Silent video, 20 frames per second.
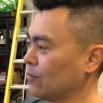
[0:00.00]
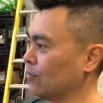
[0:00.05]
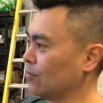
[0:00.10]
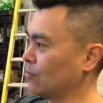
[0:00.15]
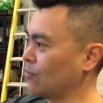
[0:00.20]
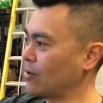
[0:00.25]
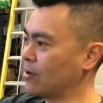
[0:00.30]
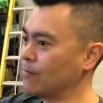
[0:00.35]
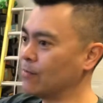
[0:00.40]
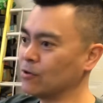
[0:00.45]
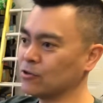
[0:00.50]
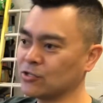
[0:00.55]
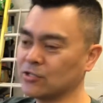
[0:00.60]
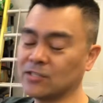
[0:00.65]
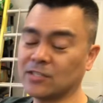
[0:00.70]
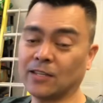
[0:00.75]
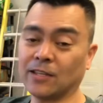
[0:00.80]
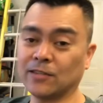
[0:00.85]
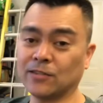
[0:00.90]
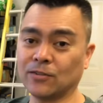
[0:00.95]

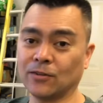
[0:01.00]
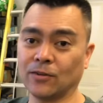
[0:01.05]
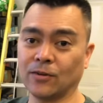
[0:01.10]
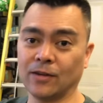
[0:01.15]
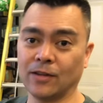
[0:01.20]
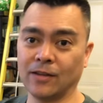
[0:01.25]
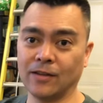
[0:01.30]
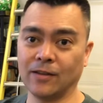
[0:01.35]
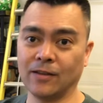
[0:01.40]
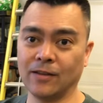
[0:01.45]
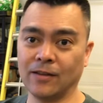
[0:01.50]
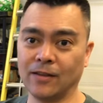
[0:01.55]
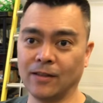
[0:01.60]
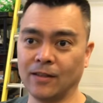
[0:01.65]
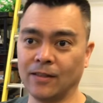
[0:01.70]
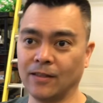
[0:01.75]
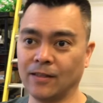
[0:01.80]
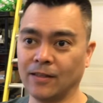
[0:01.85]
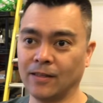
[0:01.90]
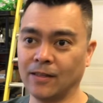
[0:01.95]
motion sensor in
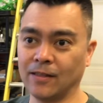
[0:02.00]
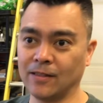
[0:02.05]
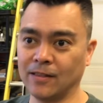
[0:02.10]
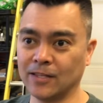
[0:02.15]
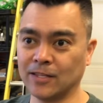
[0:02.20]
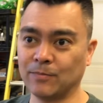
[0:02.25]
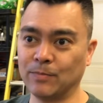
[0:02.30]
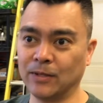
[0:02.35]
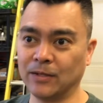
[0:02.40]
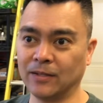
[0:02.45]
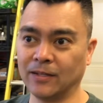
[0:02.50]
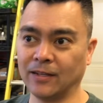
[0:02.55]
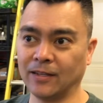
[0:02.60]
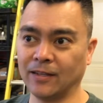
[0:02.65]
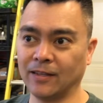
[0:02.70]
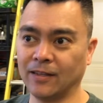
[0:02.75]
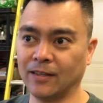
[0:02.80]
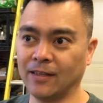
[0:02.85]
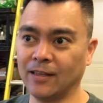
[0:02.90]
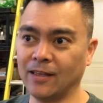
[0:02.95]
this
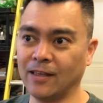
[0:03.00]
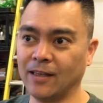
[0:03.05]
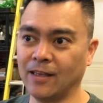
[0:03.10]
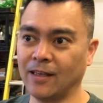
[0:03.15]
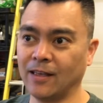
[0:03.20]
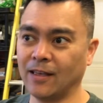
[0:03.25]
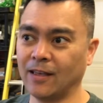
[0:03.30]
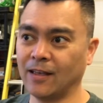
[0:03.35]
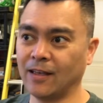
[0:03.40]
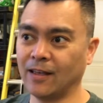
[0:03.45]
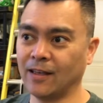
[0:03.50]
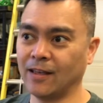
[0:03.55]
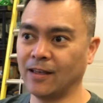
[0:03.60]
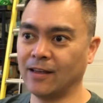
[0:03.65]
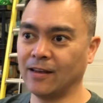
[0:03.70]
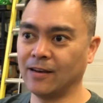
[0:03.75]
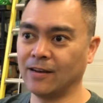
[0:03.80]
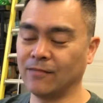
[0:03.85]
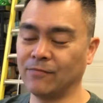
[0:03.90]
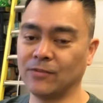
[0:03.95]
building,
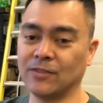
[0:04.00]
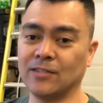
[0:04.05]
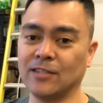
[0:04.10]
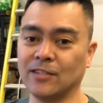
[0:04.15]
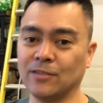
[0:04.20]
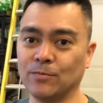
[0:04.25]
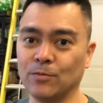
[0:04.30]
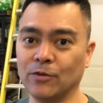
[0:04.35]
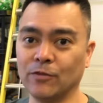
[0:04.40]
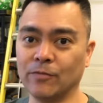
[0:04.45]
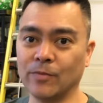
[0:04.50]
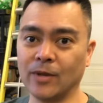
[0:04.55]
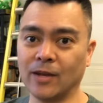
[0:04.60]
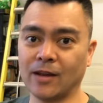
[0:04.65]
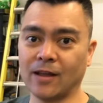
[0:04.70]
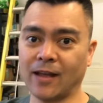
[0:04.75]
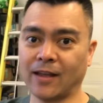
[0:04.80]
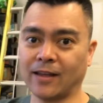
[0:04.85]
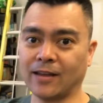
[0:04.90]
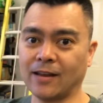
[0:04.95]
and if it sees
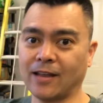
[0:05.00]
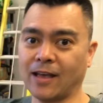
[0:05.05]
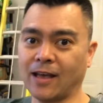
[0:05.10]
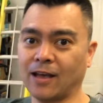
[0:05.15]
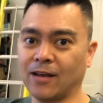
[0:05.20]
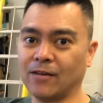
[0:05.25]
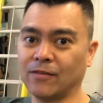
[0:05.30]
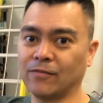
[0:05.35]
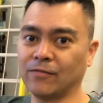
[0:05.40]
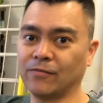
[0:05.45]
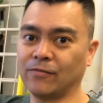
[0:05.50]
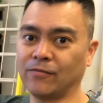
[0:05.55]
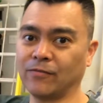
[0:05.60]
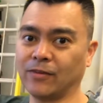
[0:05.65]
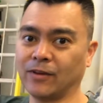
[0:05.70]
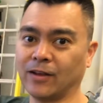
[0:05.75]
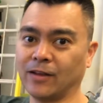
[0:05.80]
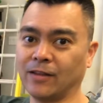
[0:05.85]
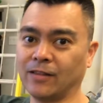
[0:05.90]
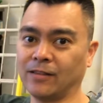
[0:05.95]
movement, I can have
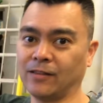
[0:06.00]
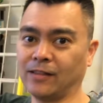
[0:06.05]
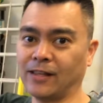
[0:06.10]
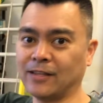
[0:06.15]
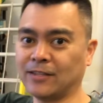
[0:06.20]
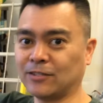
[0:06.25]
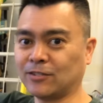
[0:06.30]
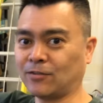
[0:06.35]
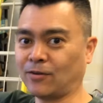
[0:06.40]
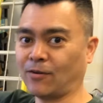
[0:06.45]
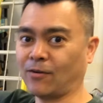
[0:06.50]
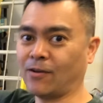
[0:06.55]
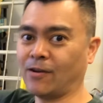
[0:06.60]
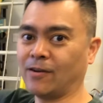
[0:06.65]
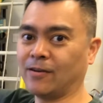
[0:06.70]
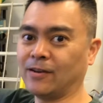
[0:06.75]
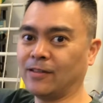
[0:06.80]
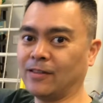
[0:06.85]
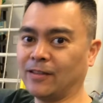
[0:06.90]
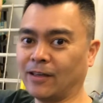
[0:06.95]
the lights turn
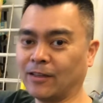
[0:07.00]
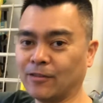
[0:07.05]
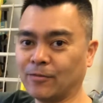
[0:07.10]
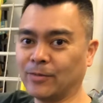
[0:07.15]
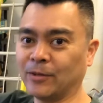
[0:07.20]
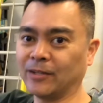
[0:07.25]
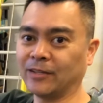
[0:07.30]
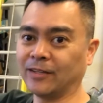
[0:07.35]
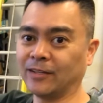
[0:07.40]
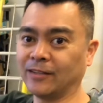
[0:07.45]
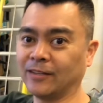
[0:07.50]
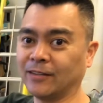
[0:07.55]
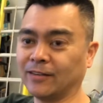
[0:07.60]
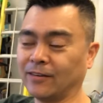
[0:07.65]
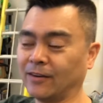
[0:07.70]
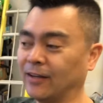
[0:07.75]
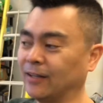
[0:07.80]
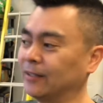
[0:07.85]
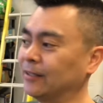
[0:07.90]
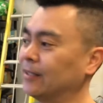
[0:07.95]
on in the other building,
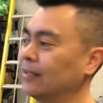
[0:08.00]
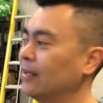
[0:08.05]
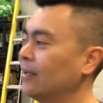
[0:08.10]
right?